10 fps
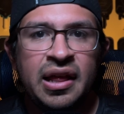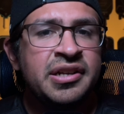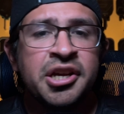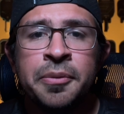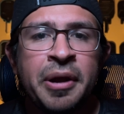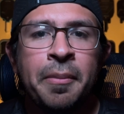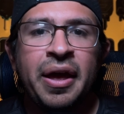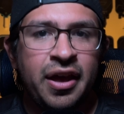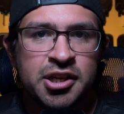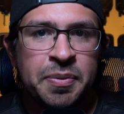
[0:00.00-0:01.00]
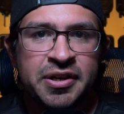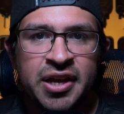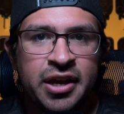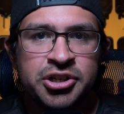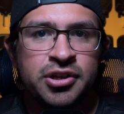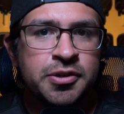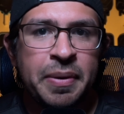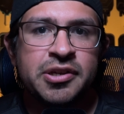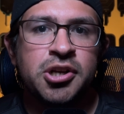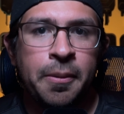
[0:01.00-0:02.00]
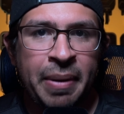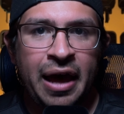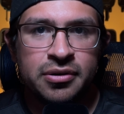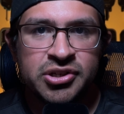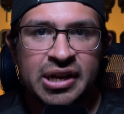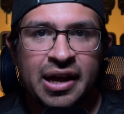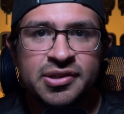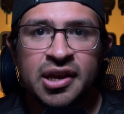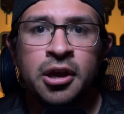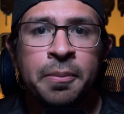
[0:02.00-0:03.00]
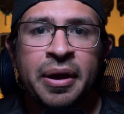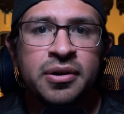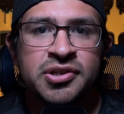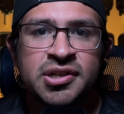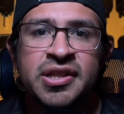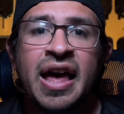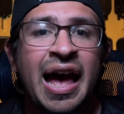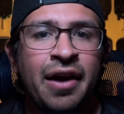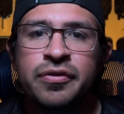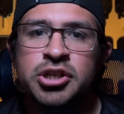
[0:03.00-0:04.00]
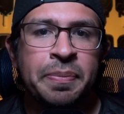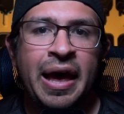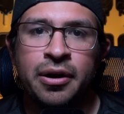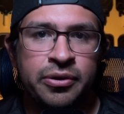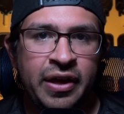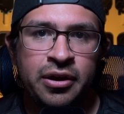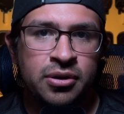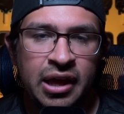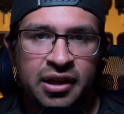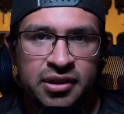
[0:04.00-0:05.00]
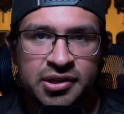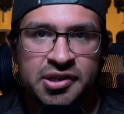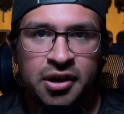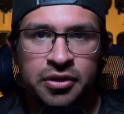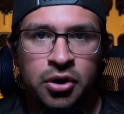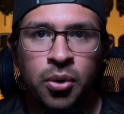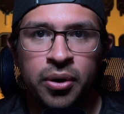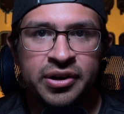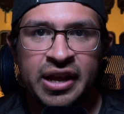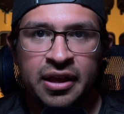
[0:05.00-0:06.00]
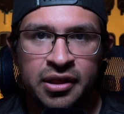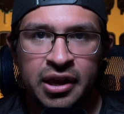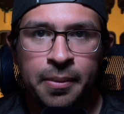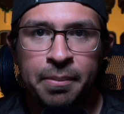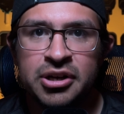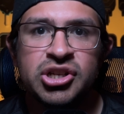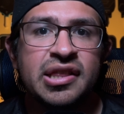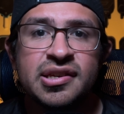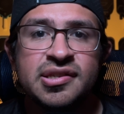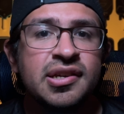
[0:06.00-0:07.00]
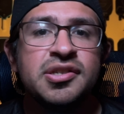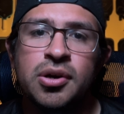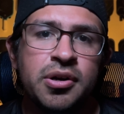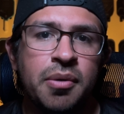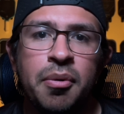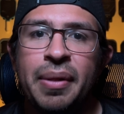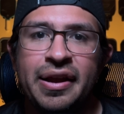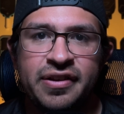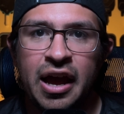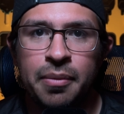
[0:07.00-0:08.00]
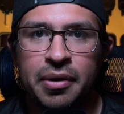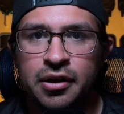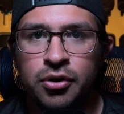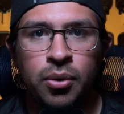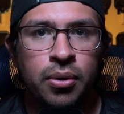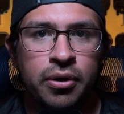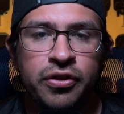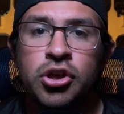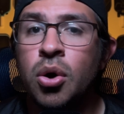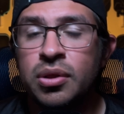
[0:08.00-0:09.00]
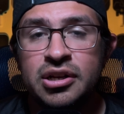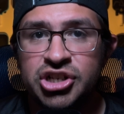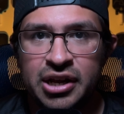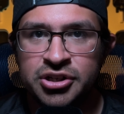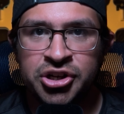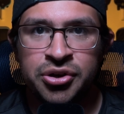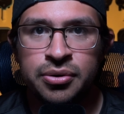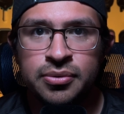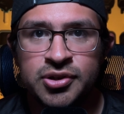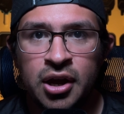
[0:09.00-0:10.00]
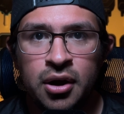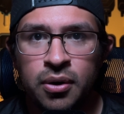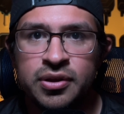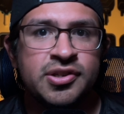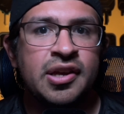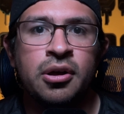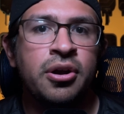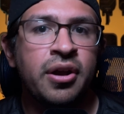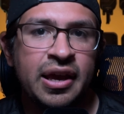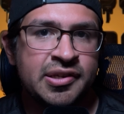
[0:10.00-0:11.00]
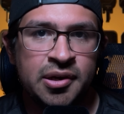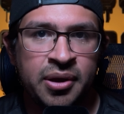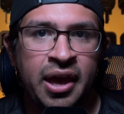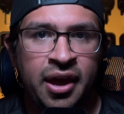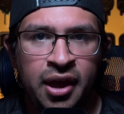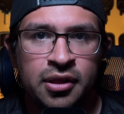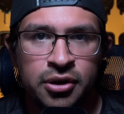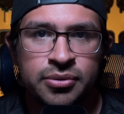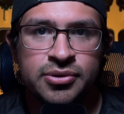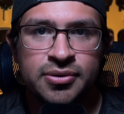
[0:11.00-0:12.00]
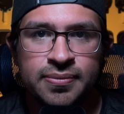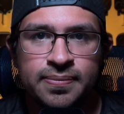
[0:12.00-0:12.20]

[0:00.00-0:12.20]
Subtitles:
I like to compare my expectations based on paddle stats in comparison to the average paddle that you're likely to see on the Core daily, much like the 6-0 Double Black Diamond or the Yola Gen 2s or the Selkirk SLK Halos.